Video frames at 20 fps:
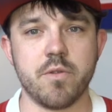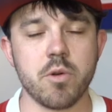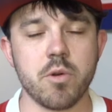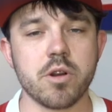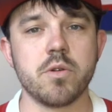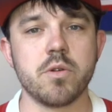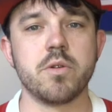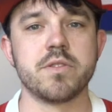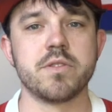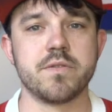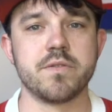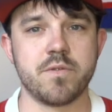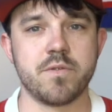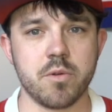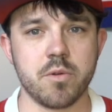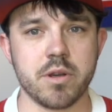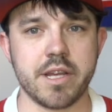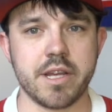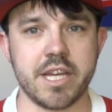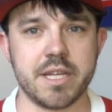goals in
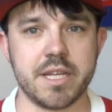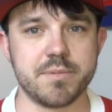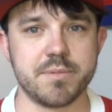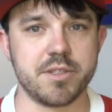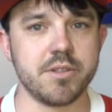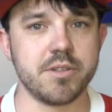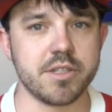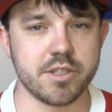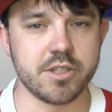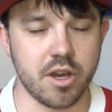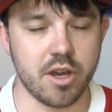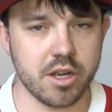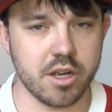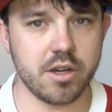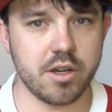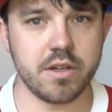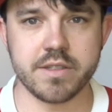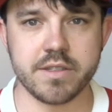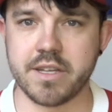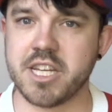4 games. You can talk
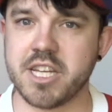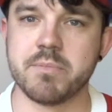all day